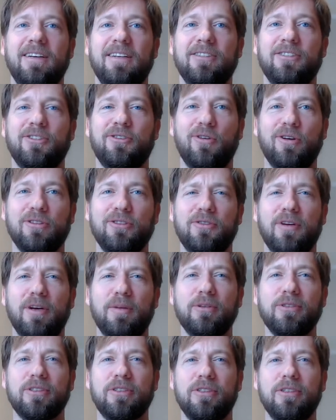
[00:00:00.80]
Storage
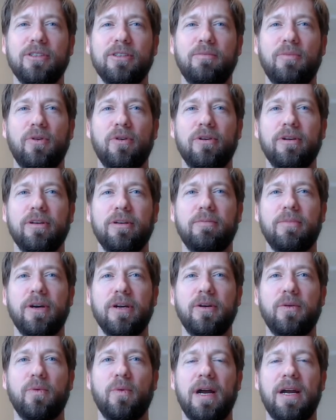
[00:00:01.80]
Rebels, good morning.
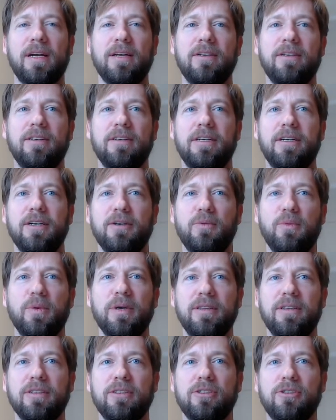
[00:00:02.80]
Mike Wagner here
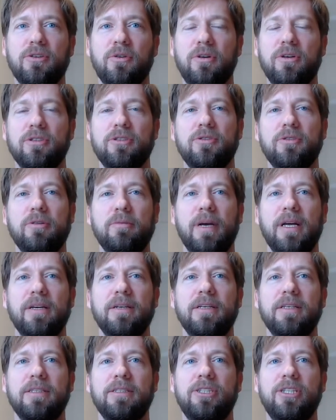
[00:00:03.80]
with the Storage
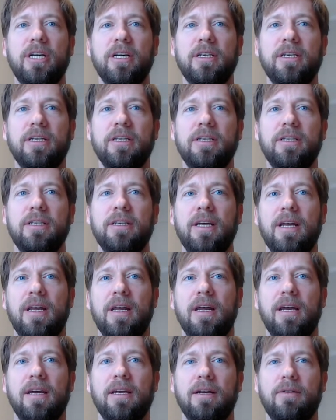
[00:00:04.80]
Rebellion checking in,
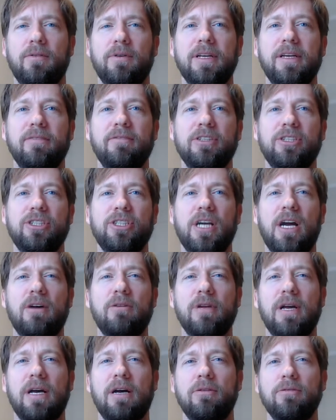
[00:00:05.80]
and I want to give a
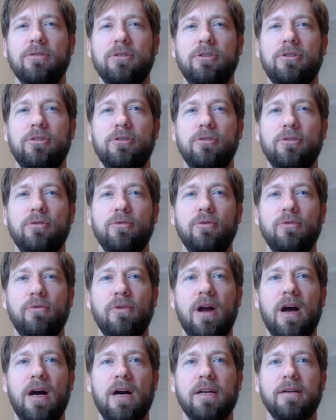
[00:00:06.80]
shout out to
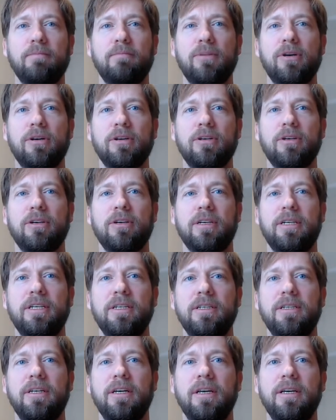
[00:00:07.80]
Ron Berger.
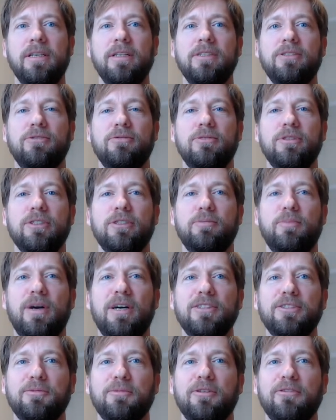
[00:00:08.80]
He is
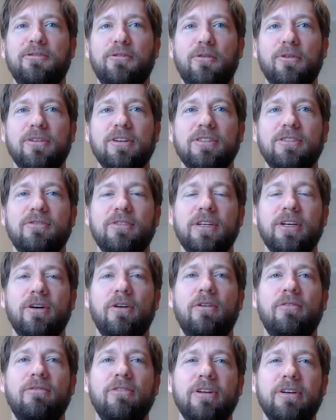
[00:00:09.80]
responsible for this video.
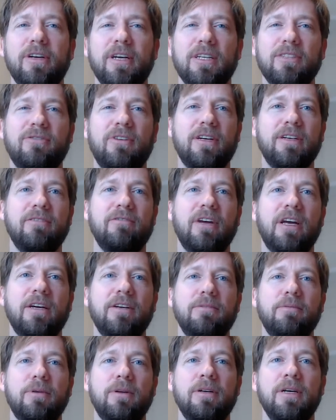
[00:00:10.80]
Hopefully, you guys find it
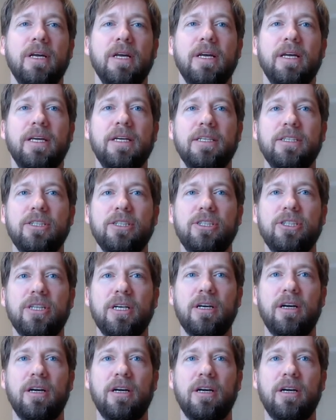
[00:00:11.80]
valuable. He had just